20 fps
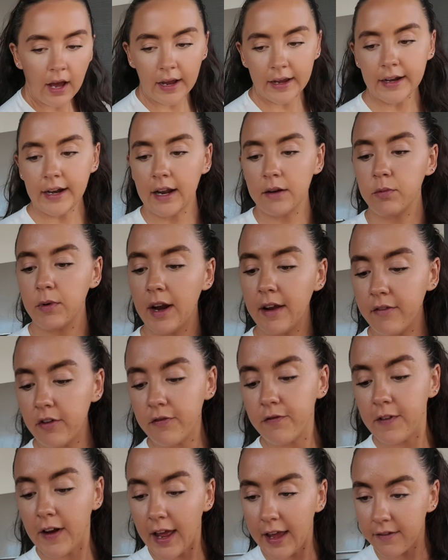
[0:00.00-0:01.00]
I can add whatever
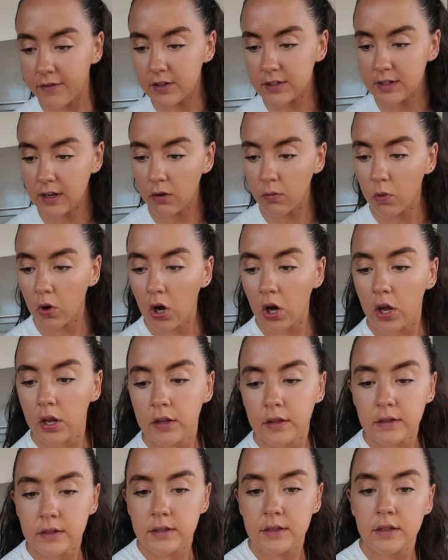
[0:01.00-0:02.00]
flavors I
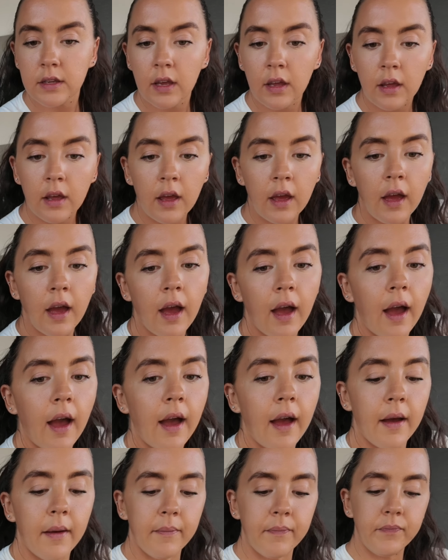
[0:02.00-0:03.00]
want.
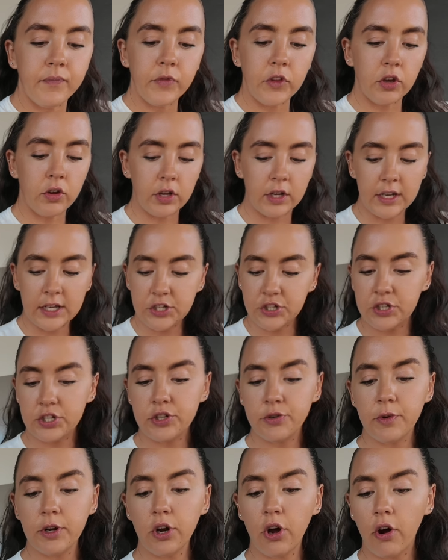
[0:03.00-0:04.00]
You could literally
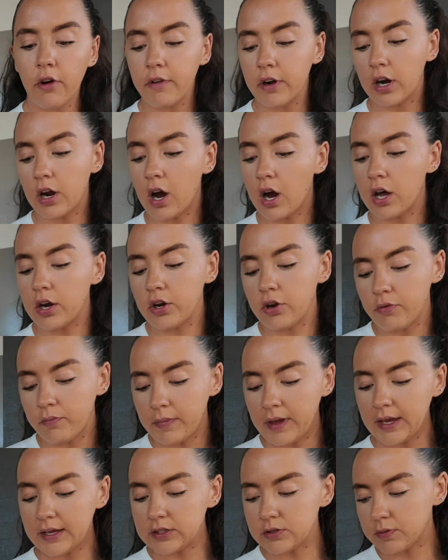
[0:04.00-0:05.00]
do an oregano
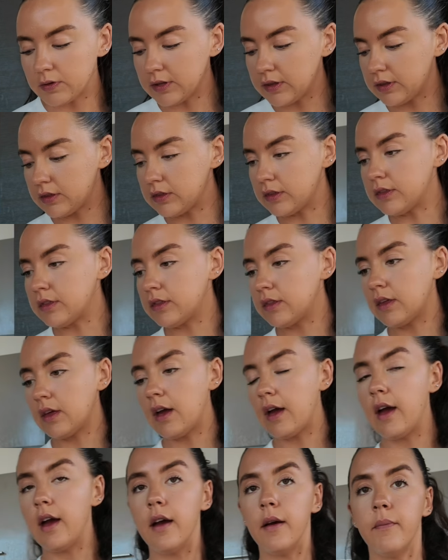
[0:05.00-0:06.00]
mix with
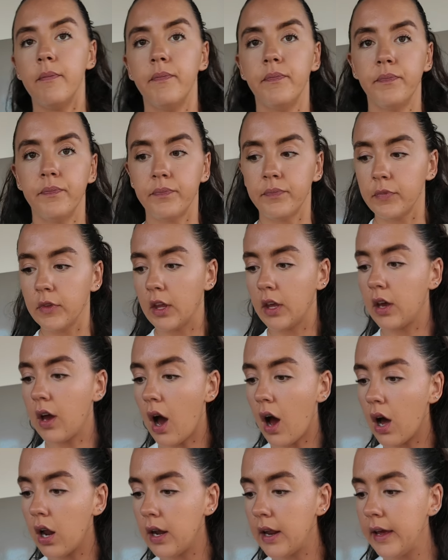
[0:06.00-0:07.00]

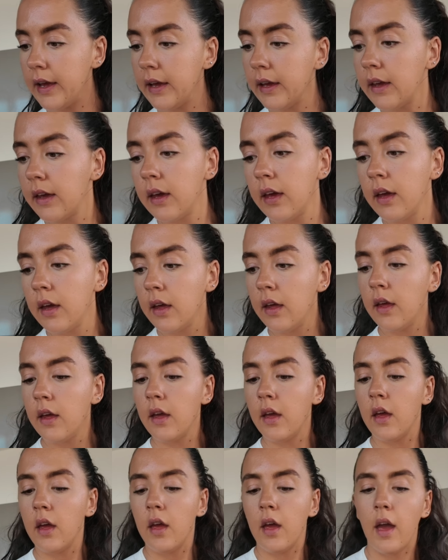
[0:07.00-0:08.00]
garlic.
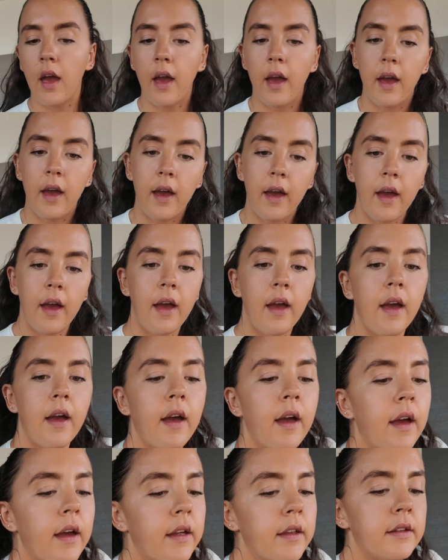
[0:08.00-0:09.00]

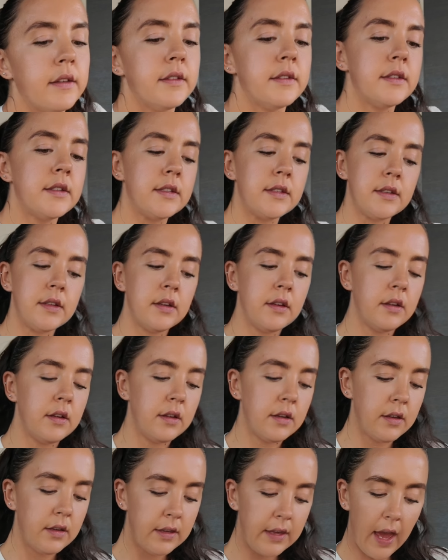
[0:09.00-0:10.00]
And
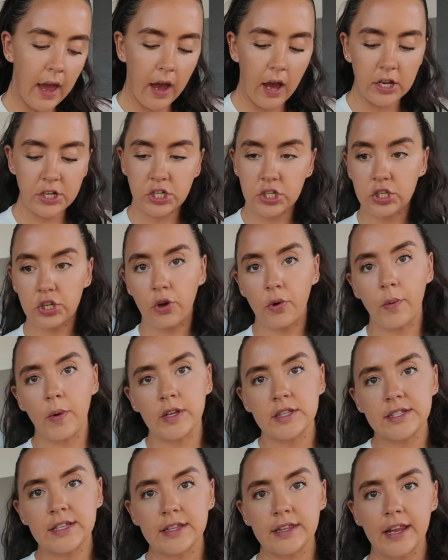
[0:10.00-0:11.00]
yeah, I just know
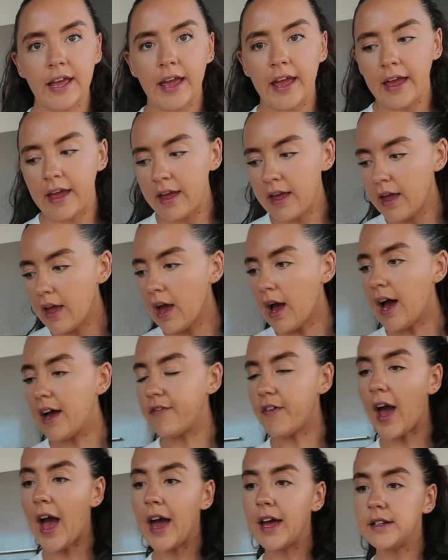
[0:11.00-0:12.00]
what's in there. I've